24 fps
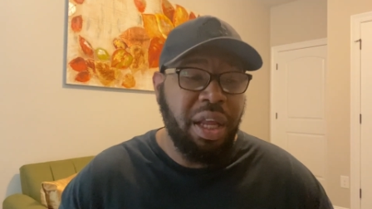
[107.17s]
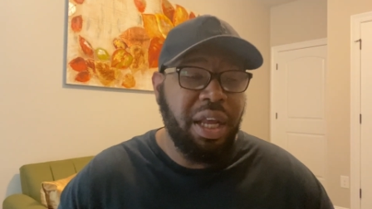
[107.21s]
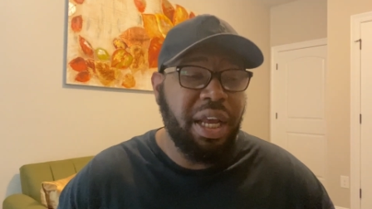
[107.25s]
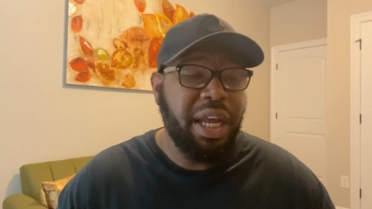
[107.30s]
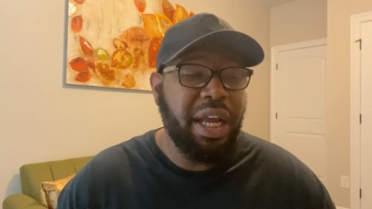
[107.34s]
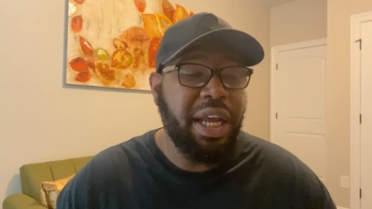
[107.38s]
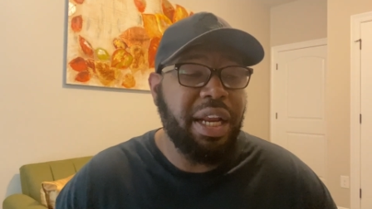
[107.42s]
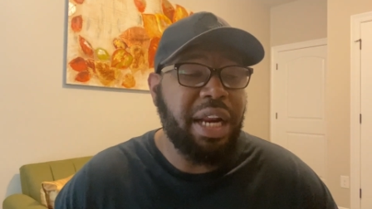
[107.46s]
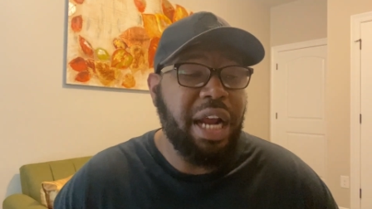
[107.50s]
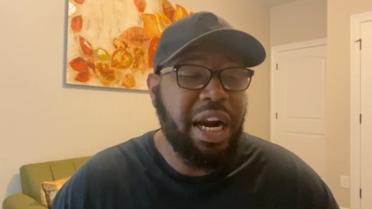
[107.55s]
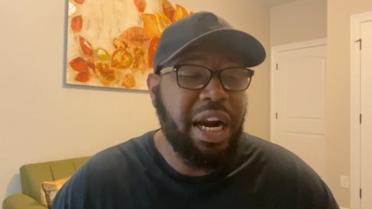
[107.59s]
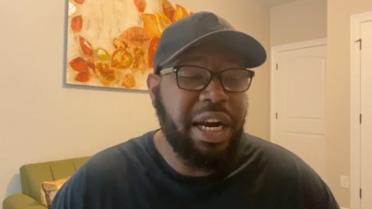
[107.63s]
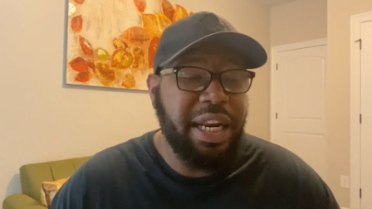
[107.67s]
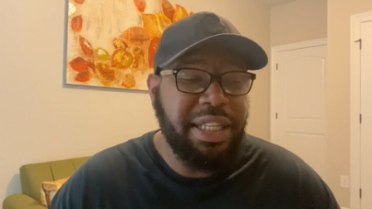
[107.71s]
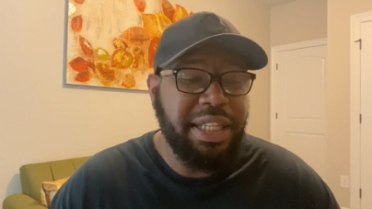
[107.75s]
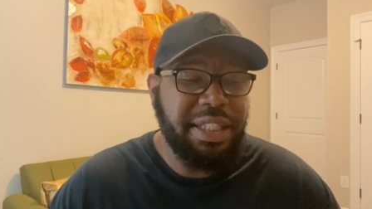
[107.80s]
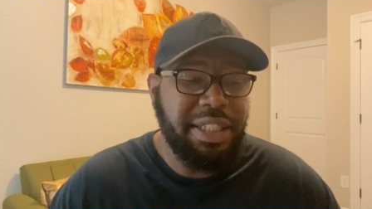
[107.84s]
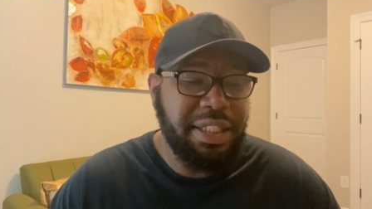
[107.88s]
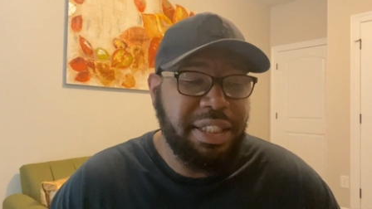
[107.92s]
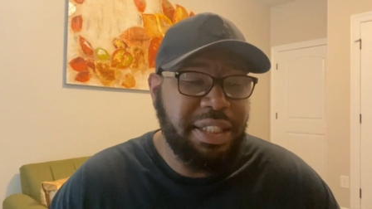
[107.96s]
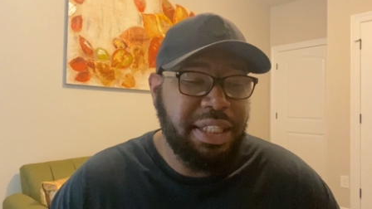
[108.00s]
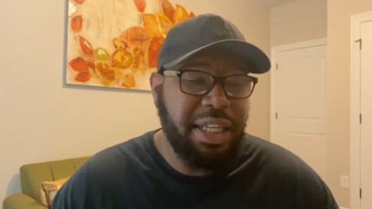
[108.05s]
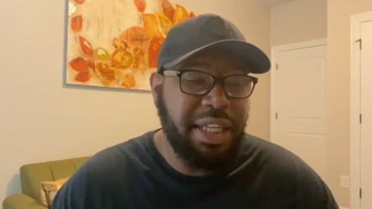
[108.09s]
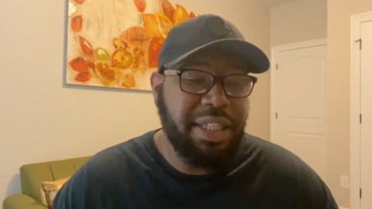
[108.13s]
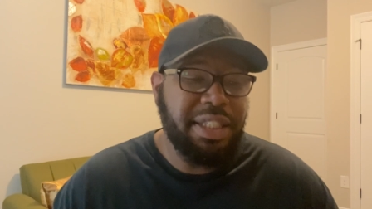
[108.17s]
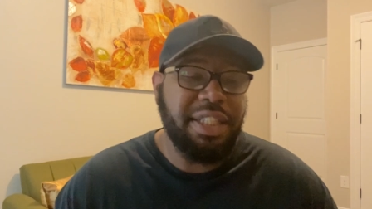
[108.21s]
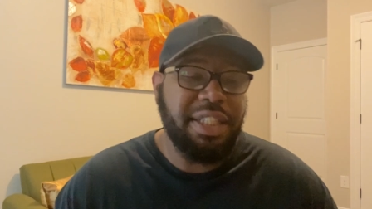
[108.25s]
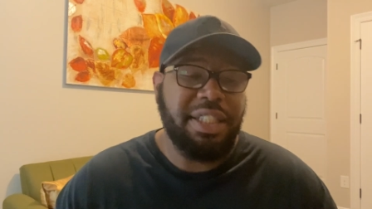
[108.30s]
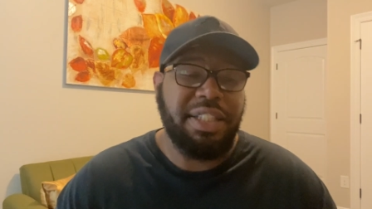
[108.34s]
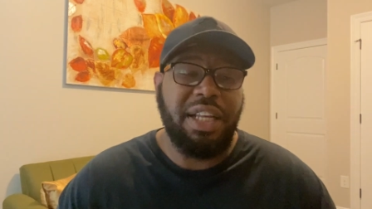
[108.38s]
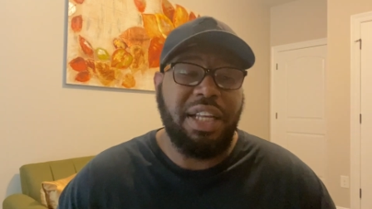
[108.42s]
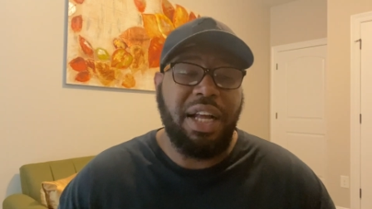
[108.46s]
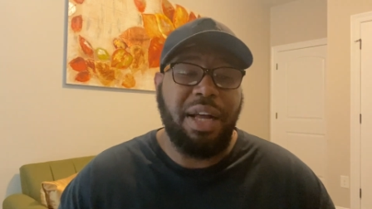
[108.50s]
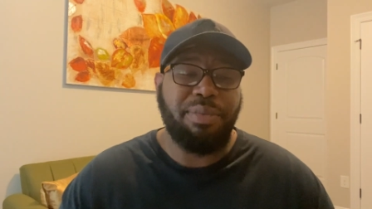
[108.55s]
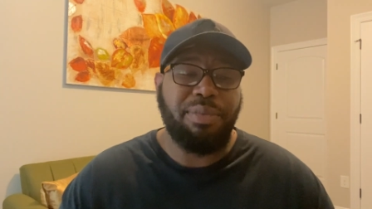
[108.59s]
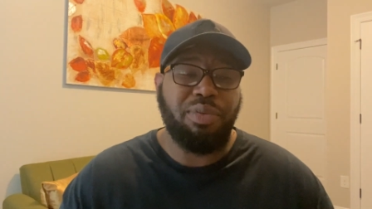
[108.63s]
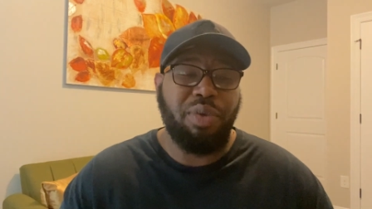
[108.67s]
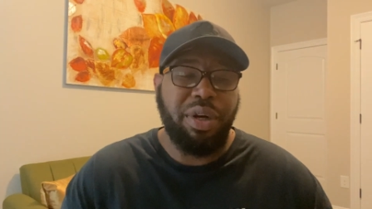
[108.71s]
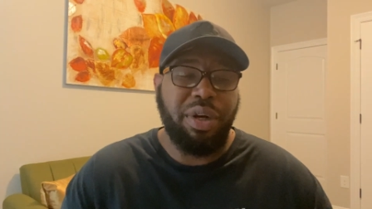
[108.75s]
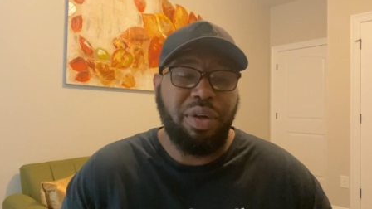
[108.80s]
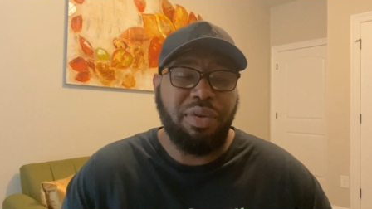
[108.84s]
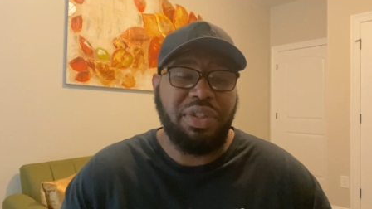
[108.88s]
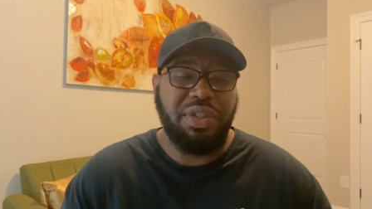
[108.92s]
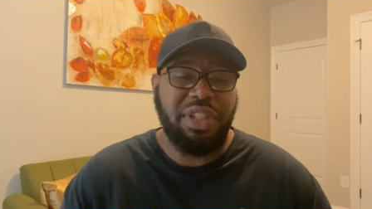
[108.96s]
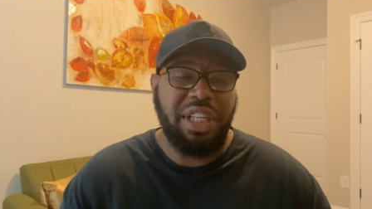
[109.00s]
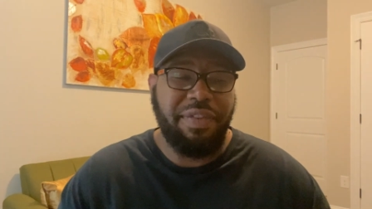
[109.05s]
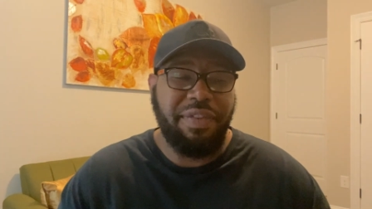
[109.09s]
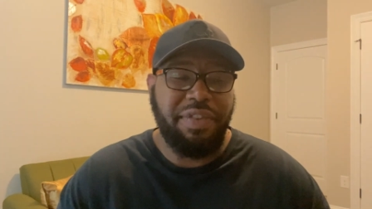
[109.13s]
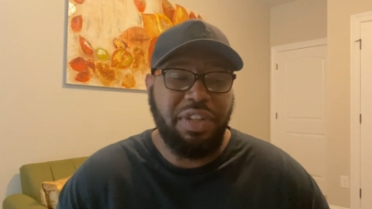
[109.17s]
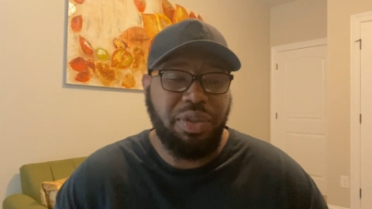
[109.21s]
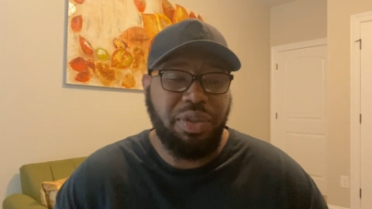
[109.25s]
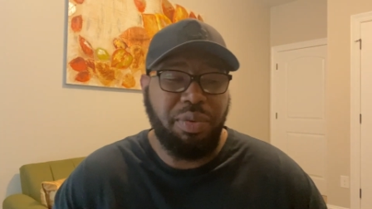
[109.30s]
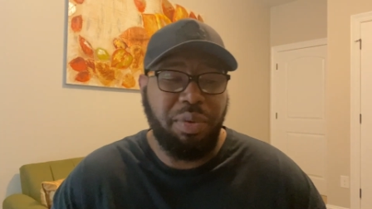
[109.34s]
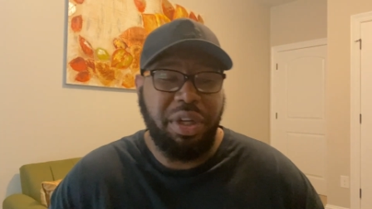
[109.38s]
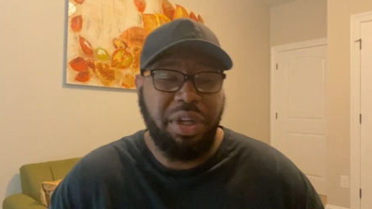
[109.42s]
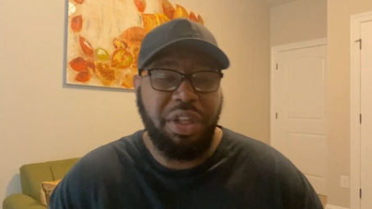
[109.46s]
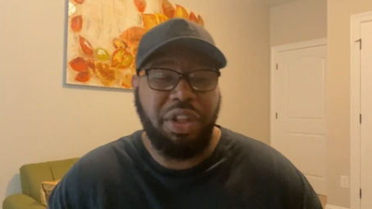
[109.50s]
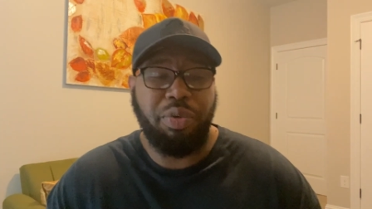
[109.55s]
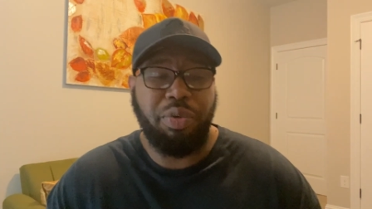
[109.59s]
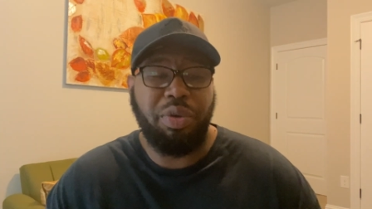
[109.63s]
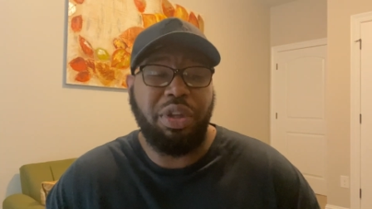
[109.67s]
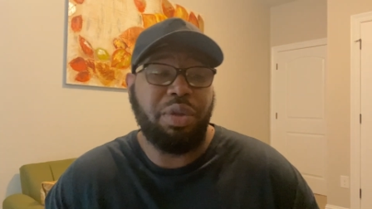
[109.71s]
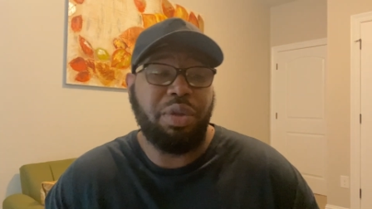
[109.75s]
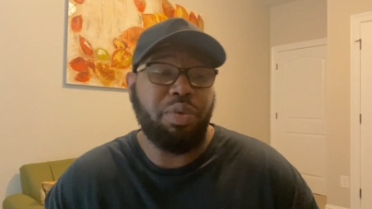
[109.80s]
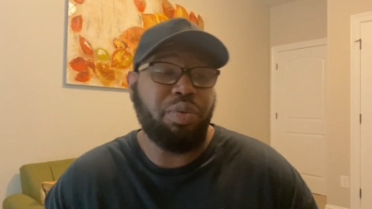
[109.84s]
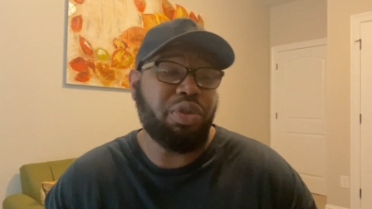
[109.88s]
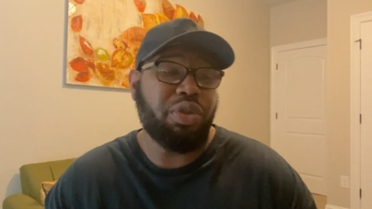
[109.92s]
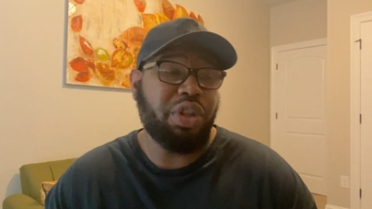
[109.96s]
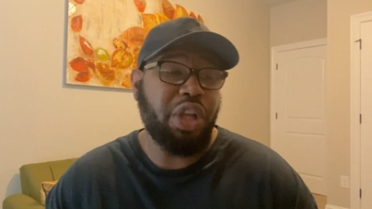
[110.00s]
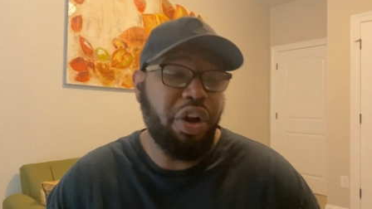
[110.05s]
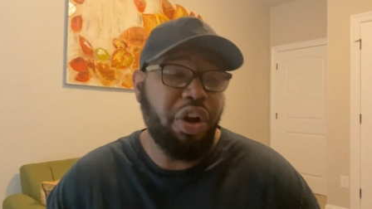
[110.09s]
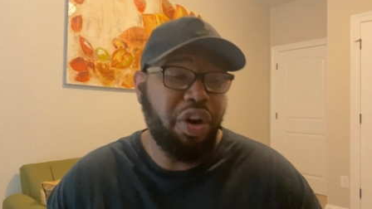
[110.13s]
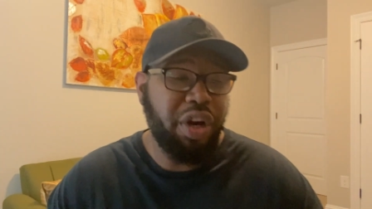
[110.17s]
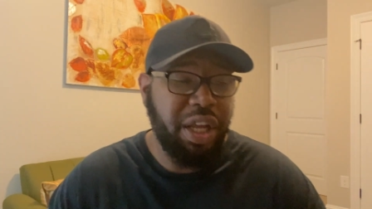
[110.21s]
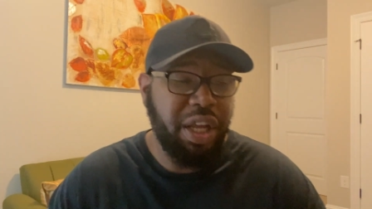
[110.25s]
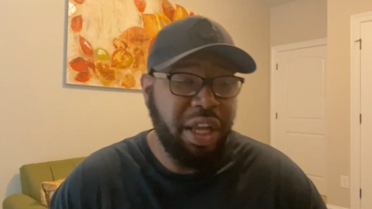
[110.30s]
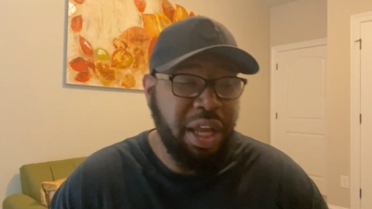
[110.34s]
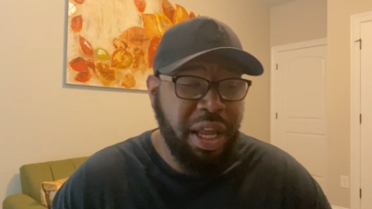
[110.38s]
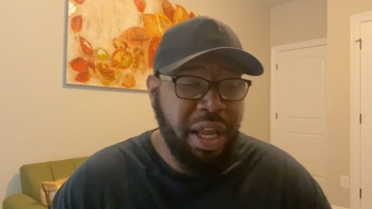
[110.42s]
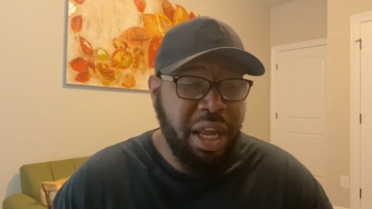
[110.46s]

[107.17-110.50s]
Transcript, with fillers: And our lesson text is Psalm 107, 23 through 30.